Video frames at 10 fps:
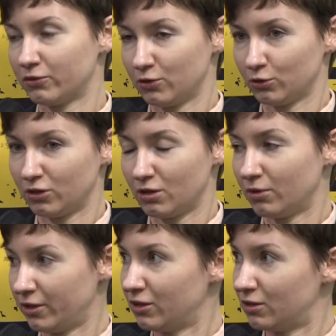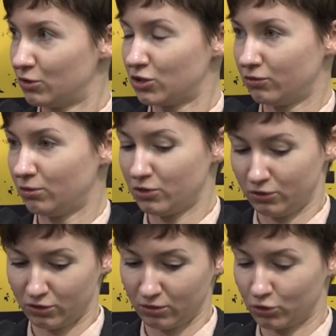And what role
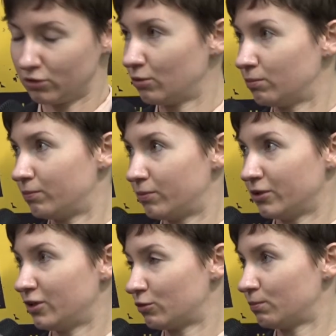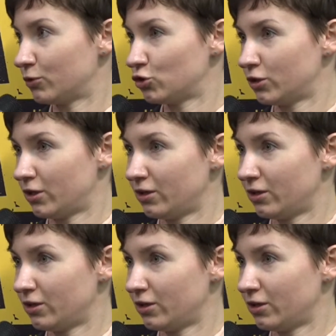would be played by those